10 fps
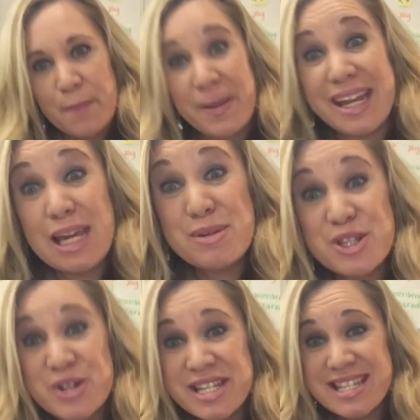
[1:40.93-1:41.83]
My name
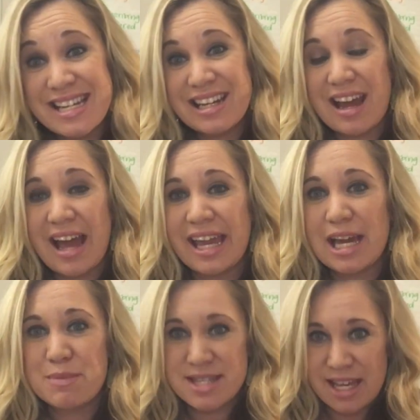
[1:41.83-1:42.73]
is Kristen, and I
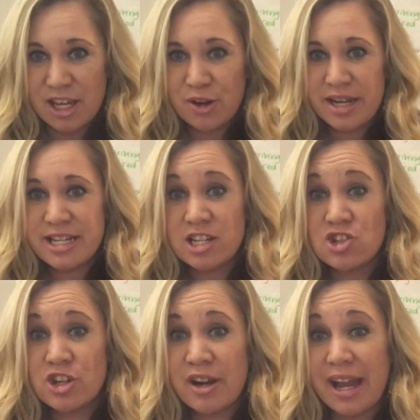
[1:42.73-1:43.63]
am a 2nd grade
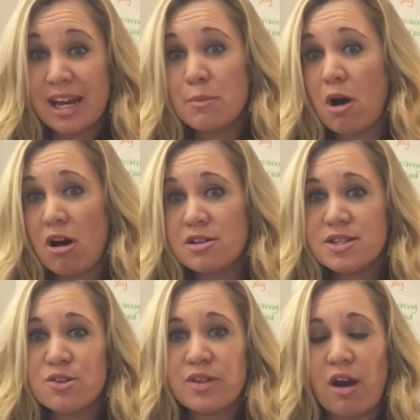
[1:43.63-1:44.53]
teacher, and I'm
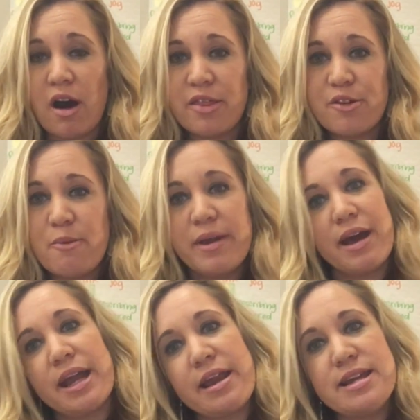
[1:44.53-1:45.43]
also the author
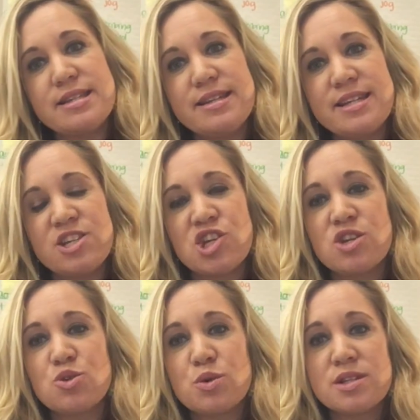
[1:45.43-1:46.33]
behind
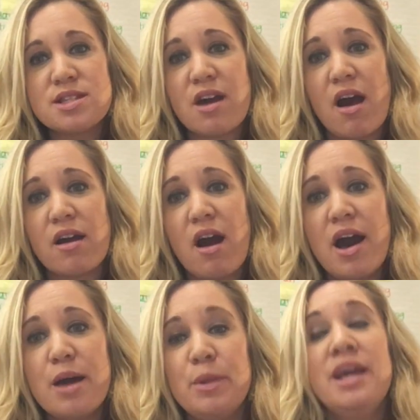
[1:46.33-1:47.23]

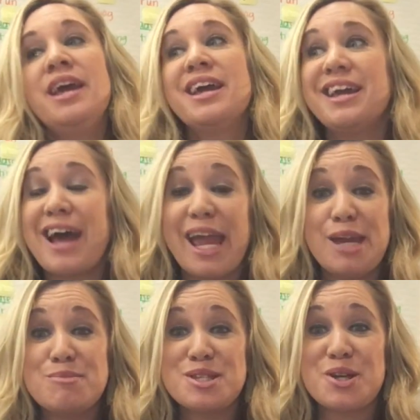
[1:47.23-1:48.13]
EasyTeachingTools.com. And I
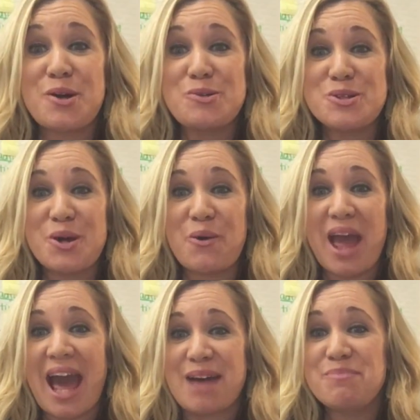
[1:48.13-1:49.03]
am so
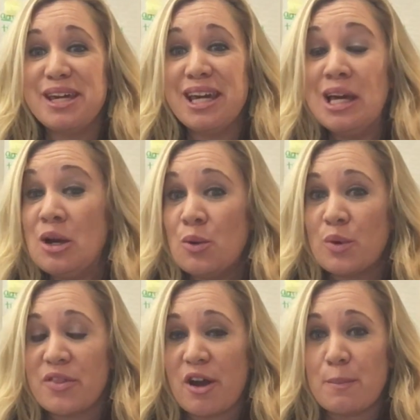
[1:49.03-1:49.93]
happy
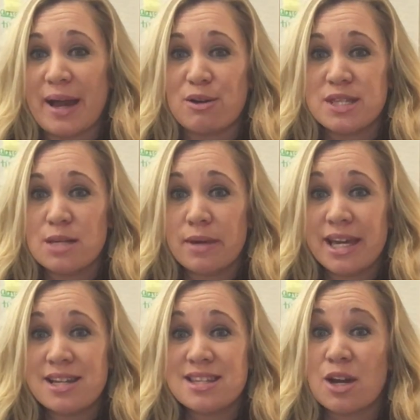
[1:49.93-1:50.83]
with our Bouncy
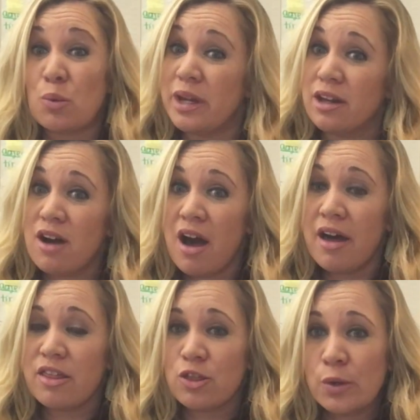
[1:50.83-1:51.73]
Bands that we
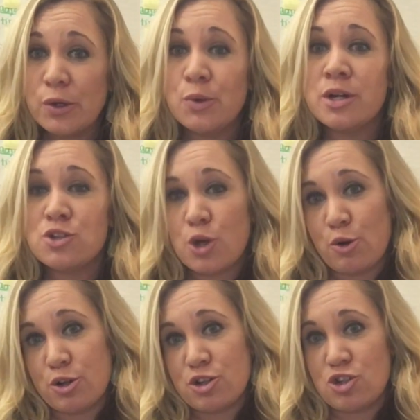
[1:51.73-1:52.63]
got through
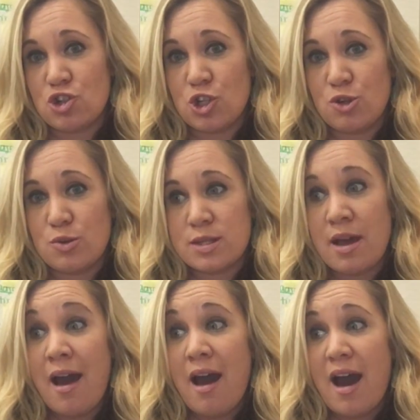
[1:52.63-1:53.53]
Donors
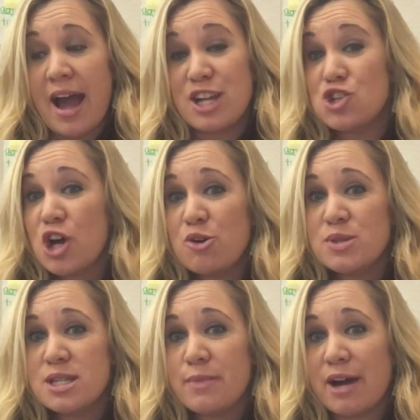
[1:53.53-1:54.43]
Choose. I
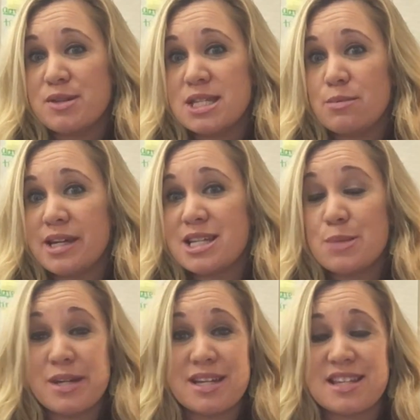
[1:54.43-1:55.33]
chose the Bouncy
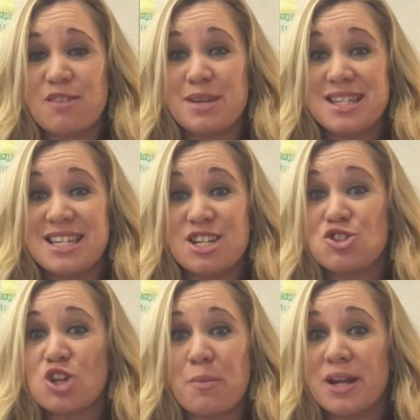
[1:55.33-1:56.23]
Bands because I've been seeing
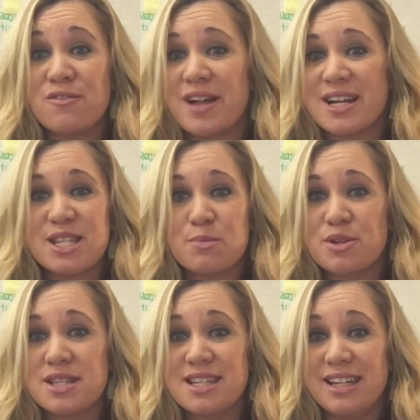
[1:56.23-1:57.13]
so many
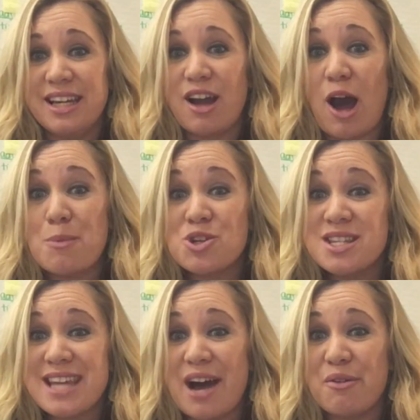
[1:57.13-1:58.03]
flexible seating
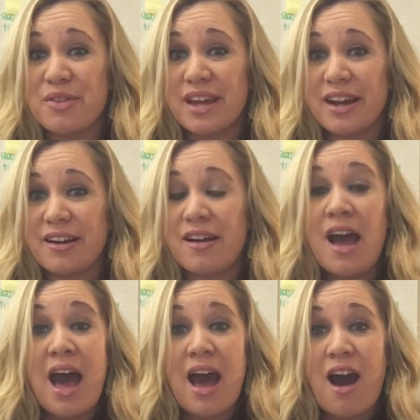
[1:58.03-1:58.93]
options out there
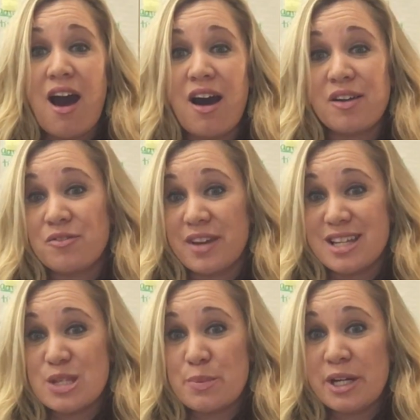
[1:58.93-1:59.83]
on
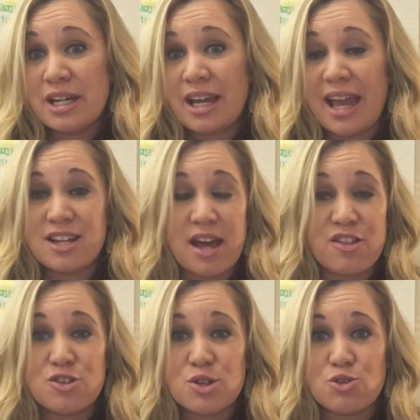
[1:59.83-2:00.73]
Facebook and
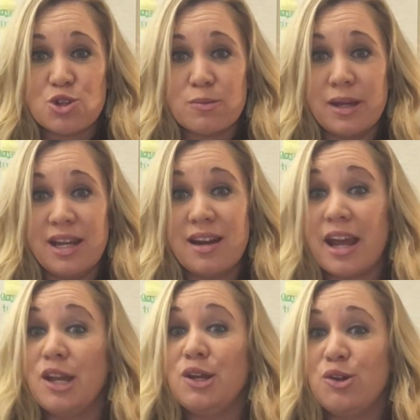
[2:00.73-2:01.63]
other social media,
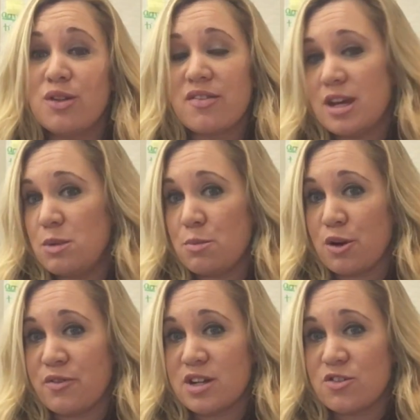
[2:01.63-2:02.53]
and I knew that they'd be
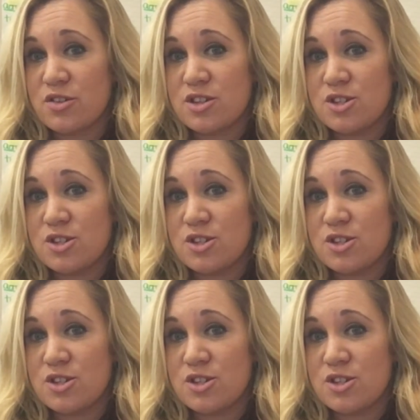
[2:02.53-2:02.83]
perfect for the